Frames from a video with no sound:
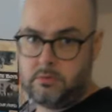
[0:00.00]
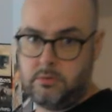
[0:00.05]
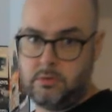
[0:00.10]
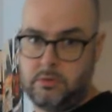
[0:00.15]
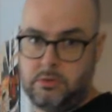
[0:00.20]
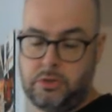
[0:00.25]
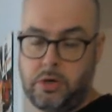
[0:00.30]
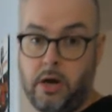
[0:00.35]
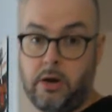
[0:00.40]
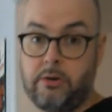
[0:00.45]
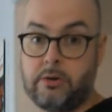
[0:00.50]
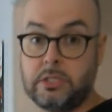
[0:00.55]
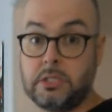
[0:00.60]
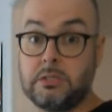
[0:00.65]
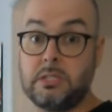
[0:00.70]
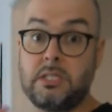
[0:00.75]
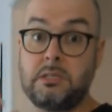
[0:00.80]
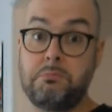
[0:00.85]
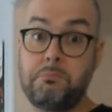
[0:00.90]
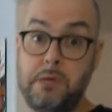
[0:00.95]
genres of
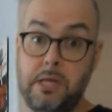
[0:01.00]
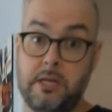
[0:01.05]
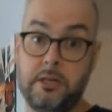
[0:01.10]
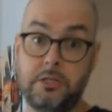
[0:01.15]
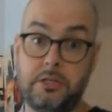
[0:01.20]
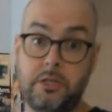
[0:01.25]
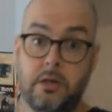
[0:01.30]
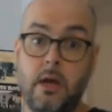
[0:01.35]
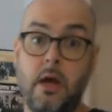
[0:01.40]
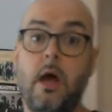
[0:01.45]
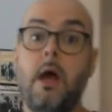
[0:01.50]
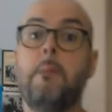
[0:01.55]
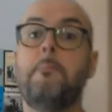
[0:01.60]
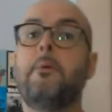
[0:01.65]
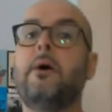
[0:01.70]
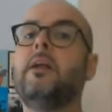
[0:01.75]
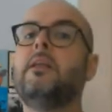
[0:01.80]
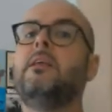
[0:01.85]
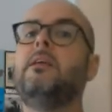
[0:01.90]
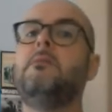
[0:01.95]
speech,
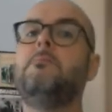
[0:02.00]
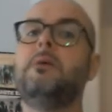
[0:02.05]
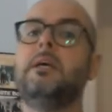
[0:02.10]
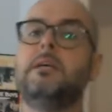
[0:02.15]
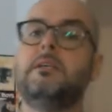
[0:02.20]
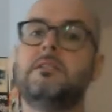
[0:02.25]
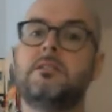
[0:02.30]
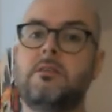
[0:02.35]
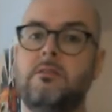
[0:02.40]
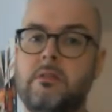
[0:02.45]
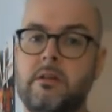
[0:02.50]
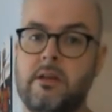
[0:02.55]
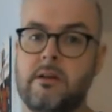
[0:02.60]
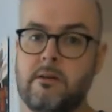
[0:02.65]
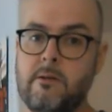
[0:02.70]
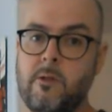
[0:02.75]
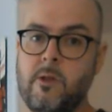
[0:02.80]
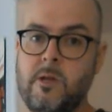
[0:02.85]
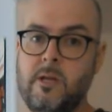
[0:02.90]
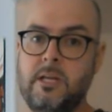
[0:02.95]
but he makes
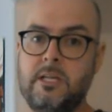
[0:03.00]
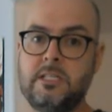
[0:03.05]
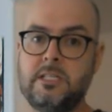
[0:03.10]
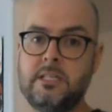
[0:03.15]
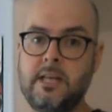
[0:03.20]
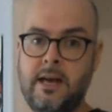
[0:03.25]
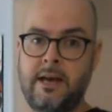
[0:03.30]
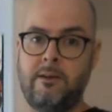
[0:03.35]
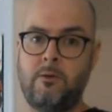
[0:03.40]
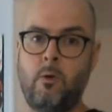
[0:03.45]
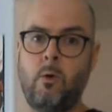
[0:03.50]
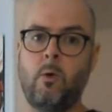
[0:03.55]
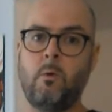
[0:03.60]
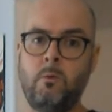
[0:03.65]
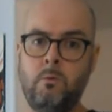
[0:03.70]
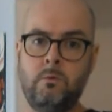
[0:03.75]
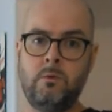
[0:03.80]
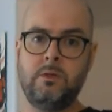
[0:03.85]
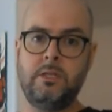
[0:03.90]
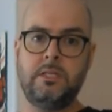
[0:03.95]
clear that he's not
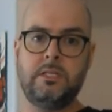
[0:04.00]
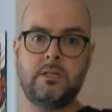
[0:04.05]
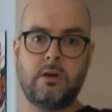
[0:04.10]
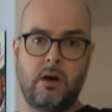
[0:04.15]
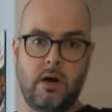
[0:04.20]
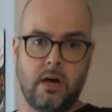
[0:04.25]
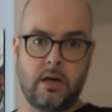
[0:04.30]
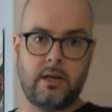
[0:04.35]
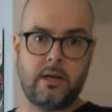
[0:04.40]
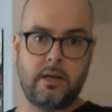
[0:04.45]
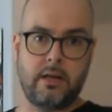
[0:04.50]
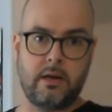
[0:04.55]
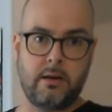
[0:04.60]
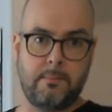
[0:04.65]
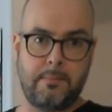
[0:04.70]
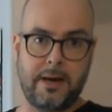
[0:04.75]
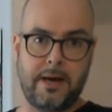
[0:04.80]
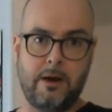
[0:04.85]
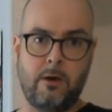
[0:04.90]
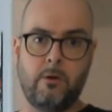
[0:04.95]
only talking
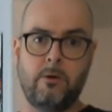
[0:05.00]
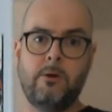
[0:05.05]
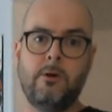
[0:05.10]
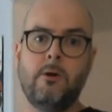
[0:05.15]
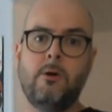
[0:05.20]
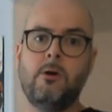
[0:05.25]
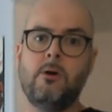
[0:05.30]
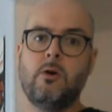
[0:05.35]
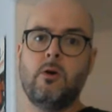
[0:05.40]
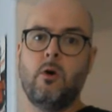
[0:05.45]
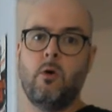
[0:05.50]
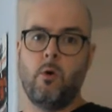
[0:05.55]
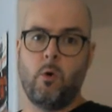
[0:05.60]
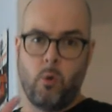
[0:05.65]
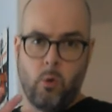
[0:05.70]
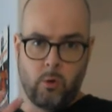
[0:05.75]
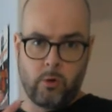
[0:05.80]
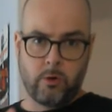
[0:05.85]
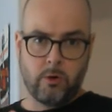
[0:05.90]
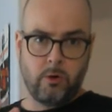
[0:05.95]
about
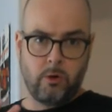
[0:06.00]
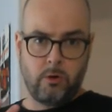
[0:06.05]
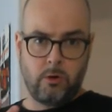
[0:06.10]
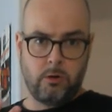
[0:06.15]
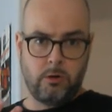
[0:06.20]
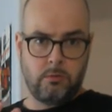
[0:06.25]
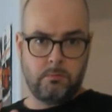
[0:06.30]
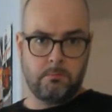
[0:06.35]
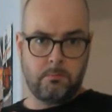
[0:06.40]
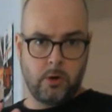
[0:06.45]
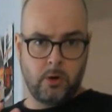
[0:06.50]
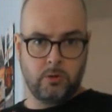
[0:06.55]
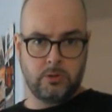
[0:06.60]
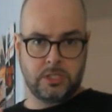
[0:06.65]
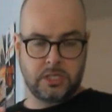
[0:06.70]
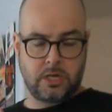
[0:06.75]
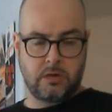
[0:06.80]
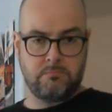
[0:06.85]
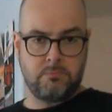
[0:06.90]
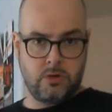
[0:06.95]
oral modes
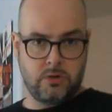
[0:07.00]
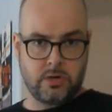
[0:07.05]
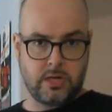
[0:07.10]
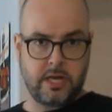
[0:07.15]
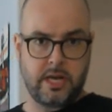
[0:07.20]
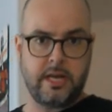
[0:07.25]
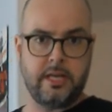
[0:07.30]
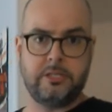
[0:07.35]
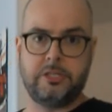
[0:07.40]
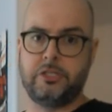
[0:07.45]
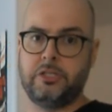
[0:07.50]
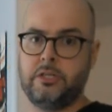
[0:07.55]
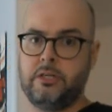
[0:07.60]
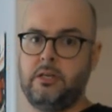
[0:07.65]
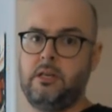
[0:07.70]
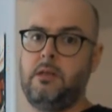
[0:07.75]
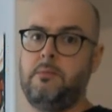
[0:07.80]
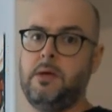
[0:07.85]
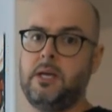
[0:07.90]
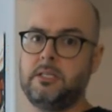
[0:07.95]
of communication.
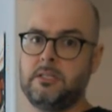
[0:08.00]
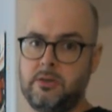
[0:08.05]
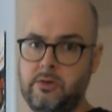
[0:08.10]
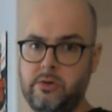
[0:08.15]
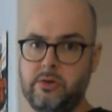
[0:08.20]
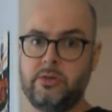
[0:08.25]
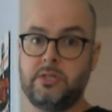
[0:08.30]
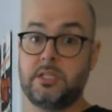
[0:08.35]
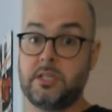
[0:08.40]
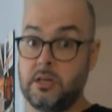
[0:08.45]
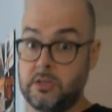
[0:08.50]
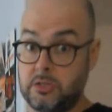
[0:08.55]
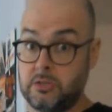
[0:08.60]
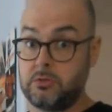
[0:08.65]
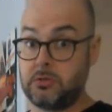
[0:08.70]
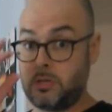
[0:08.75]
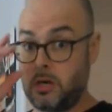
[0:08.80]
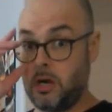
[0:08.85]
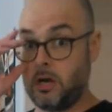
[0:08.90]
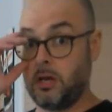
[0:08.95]
He makes clear he's also
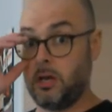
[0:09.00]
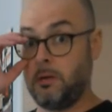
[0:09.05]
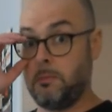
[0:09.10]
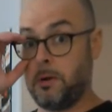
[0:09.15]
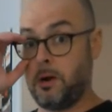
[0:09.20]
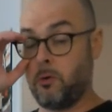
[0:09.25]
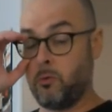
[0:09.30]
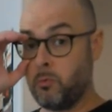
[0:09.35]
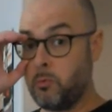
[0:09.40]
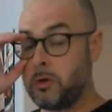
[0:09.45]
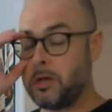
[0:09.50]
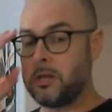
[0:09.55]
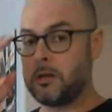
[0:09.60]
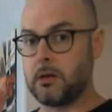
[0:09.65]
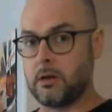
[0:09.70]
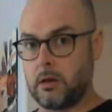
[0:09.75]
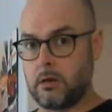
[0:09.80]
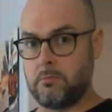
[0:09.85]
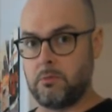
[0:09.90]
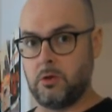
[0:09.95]
talking about
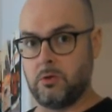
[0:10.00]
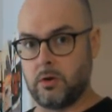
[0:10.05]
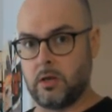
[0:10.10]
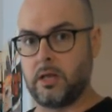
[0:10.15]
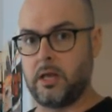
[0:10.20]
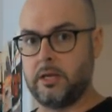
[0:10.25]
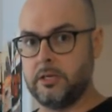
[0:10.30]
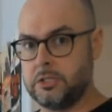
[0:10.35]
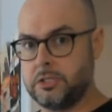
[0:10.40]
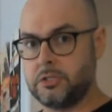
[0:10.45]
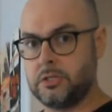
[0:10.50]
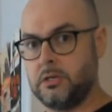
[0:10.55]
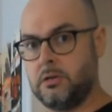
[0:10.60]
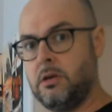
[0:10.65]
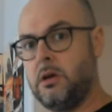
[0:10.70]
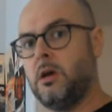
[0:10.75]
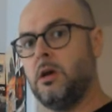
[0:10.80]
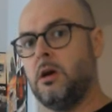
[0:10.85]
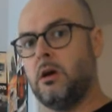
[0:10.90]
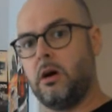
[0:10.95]
written communication
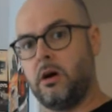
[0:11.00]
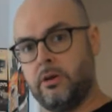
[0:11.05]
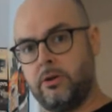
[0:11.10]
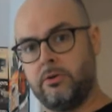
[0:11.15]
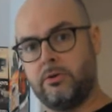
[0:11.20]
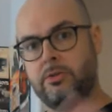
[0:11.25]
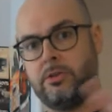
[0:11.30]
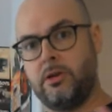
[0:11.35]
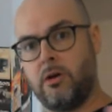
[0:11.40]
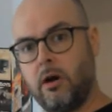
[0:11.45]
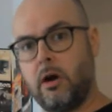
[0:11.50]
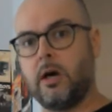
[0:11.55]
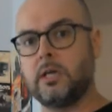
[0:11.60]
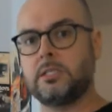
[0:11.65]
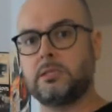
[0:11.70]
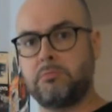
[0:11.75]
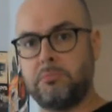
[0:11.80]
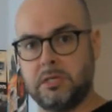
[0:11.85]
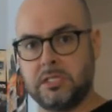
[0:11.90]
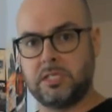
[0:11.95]
under the
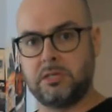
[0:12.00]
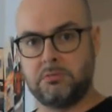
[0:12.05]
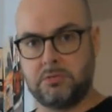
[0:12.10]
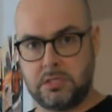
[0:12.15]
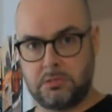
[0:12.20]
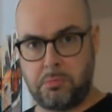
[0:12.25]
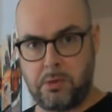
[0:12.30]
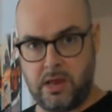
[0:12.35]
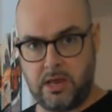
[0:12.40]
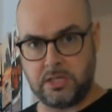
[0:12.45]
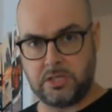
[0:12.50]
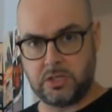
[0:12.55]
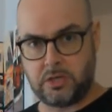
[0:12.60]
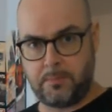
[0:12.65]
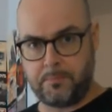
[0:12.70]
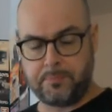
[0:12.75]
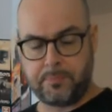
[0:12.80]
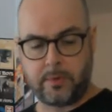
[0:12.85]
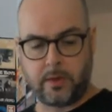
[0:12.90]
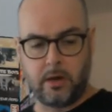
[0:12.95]
auspice of speech.
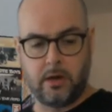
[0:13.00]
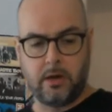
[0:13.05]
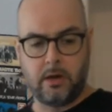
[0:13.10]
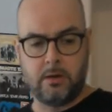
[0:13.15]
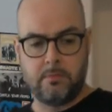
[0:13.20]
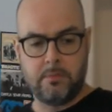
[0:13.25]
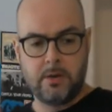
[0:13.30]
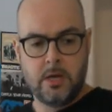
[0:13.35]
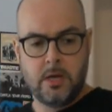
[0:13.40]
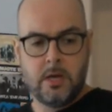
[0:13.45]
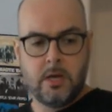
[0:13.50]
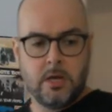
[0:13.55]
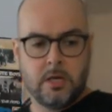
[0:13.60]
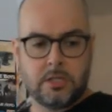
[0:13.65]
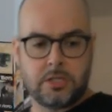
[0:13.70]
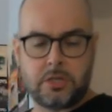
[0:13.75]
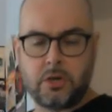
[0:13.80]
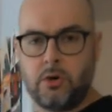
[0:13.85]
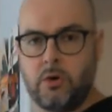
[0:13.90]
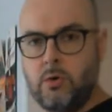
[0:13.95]
Um,
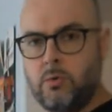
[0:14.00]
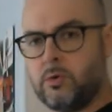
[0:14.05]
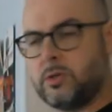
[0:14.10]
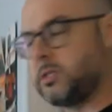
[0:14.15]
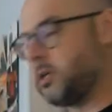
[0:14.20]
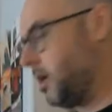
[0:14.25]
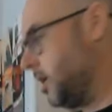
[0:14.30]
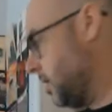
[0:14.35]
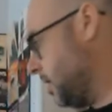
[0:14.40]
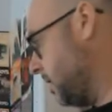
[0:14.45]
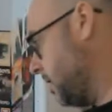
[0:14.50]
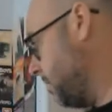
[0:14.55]
so we're talking